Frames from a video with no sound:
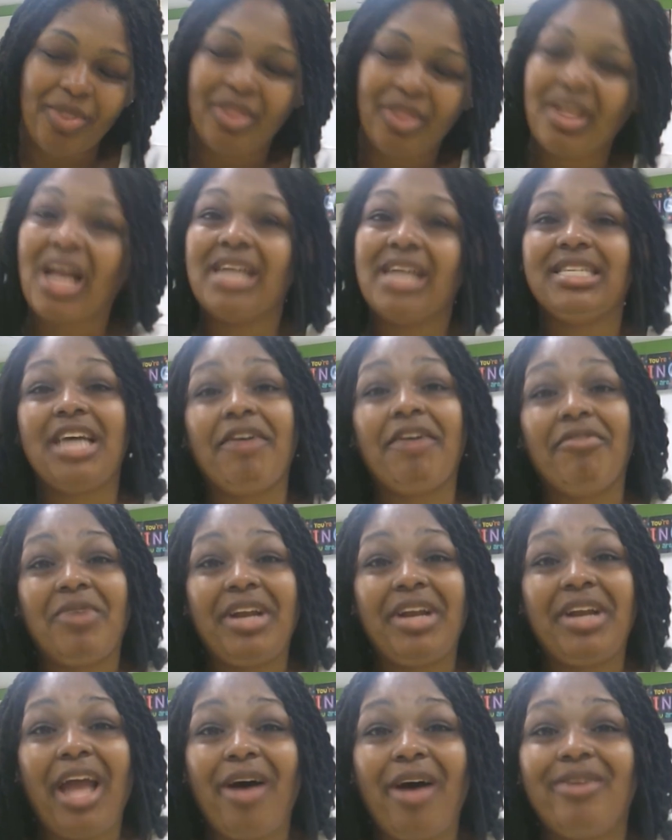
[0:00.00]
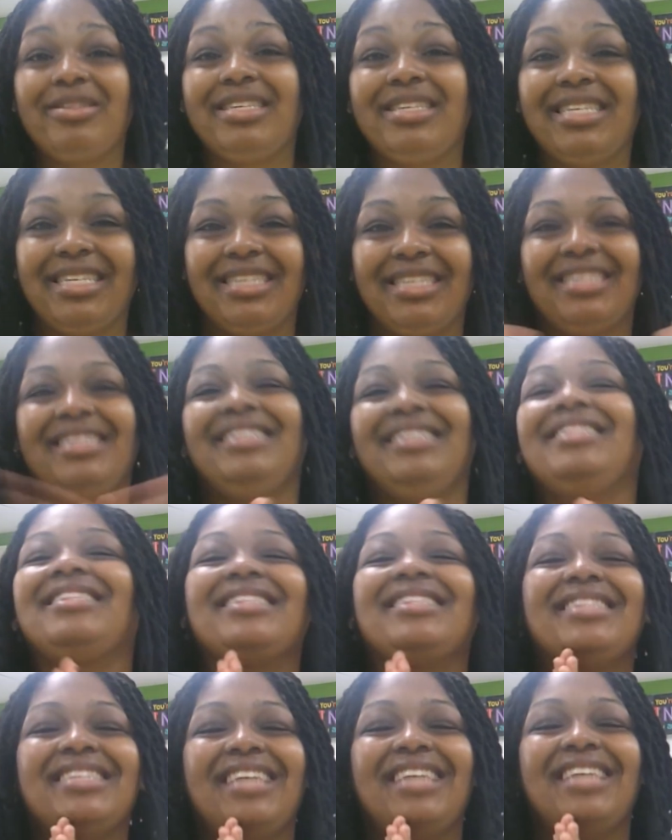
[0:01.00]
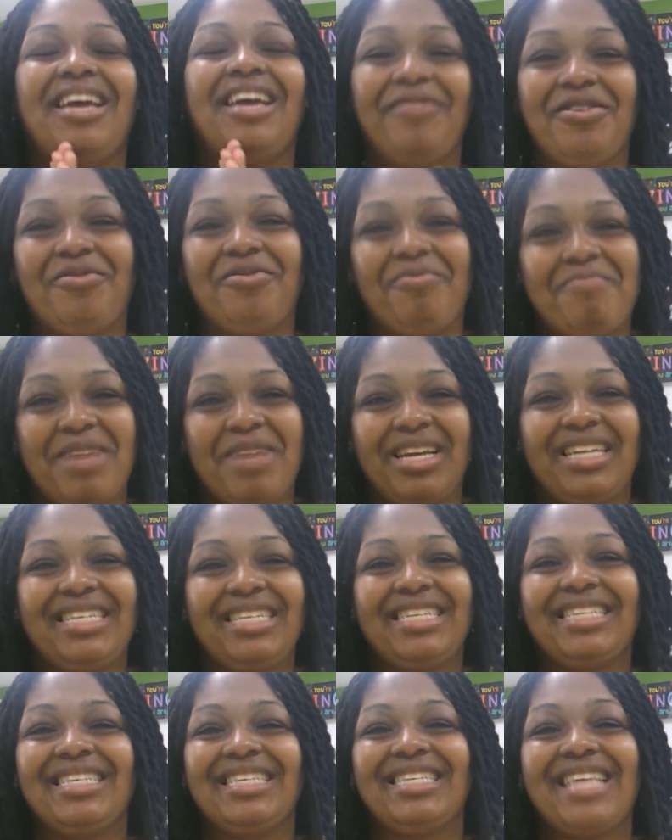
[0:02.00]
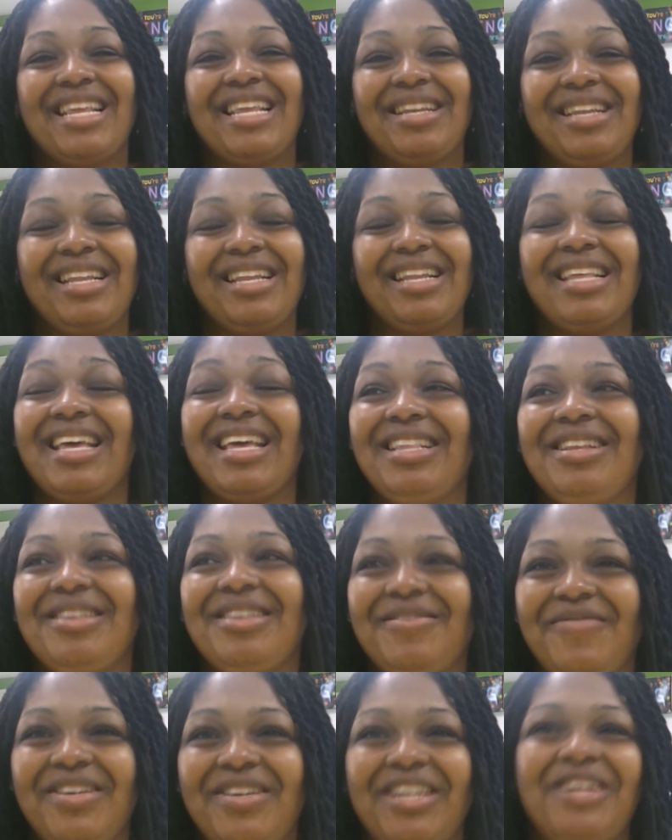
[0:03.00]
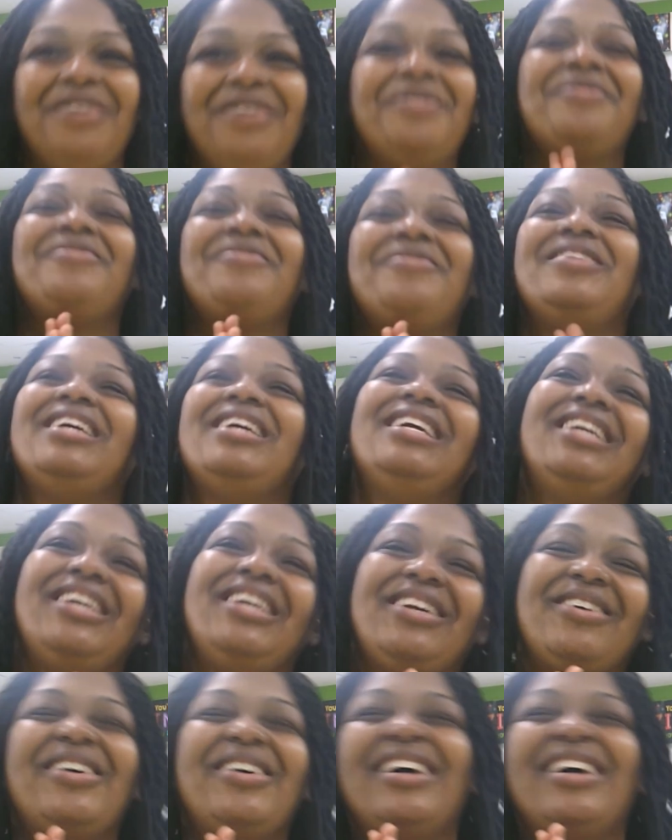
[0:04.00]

to everyone else, if you've made it to the end of this video, thank you.